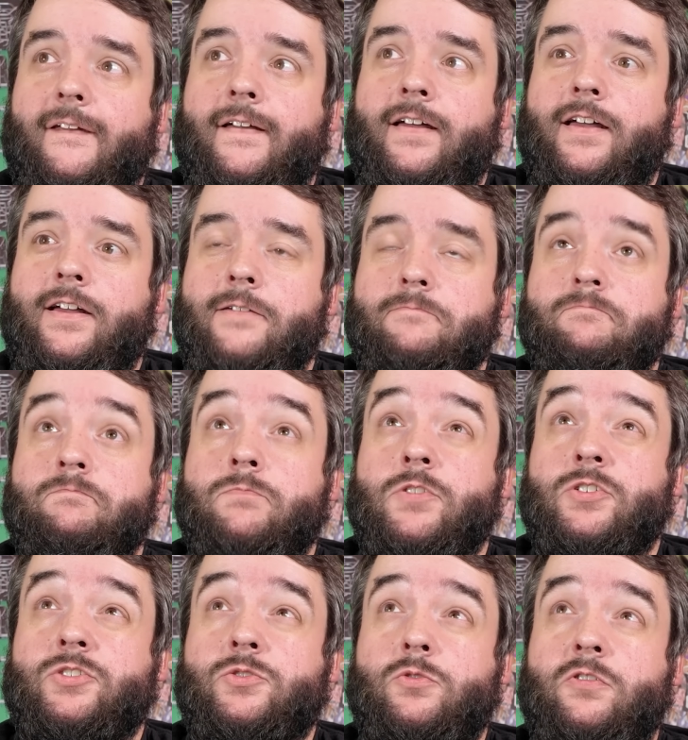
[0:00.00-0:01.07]
Um,
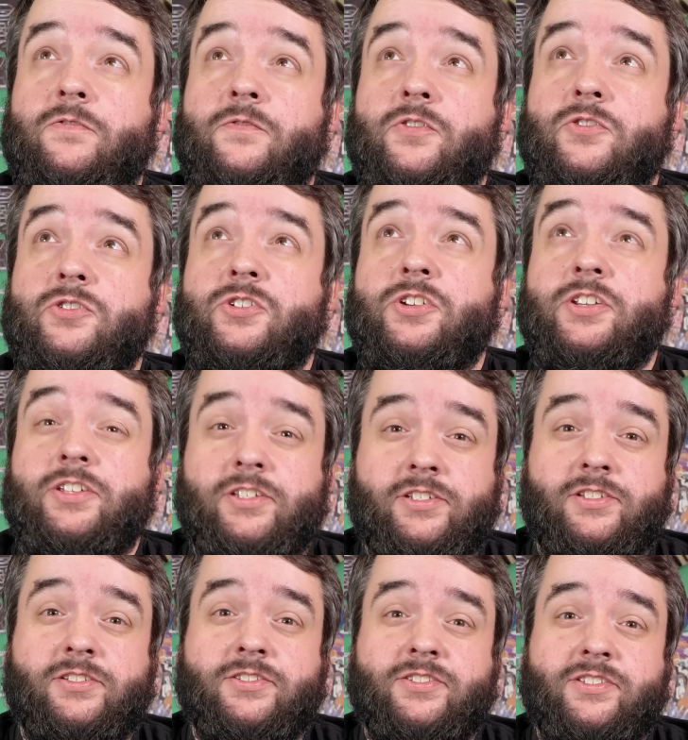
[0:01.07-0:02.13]
the short version
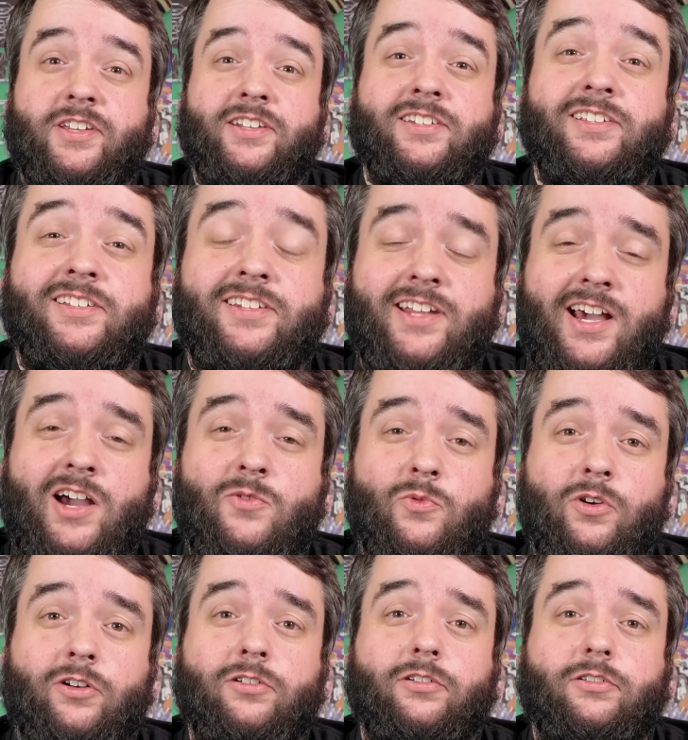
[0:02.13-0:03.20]
is that did
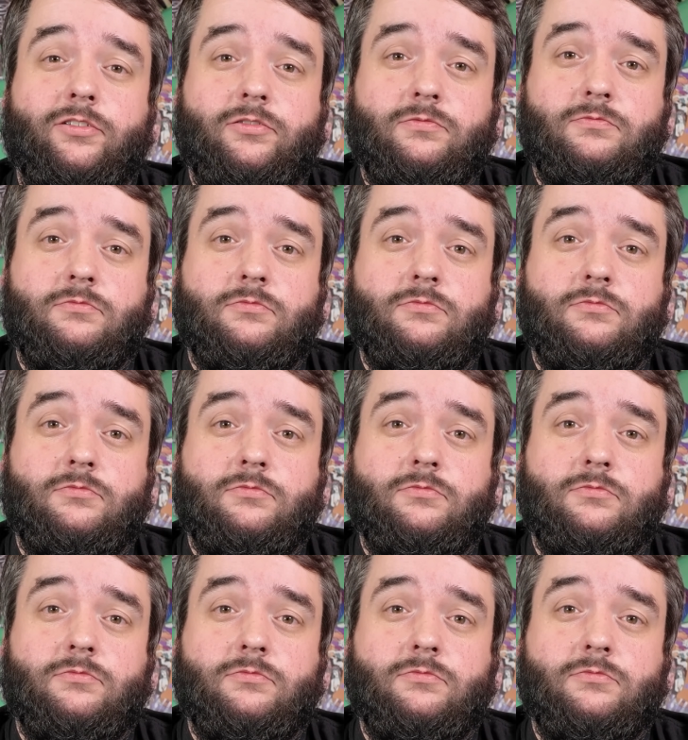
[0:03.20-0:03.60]
not work.